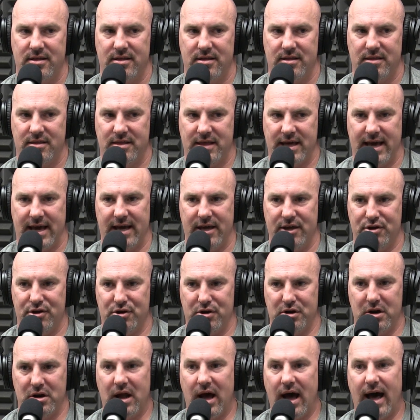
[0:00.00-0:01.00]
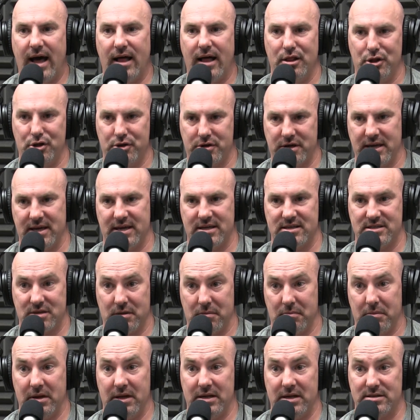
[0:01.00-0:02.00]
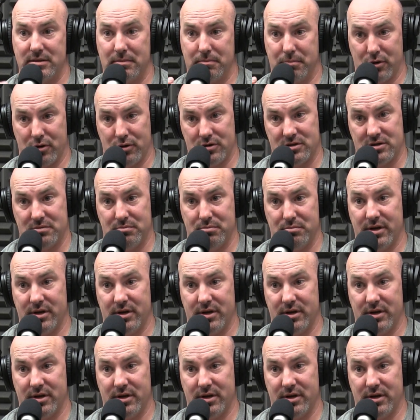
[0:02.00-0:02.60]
that you're not looking at somebody as a person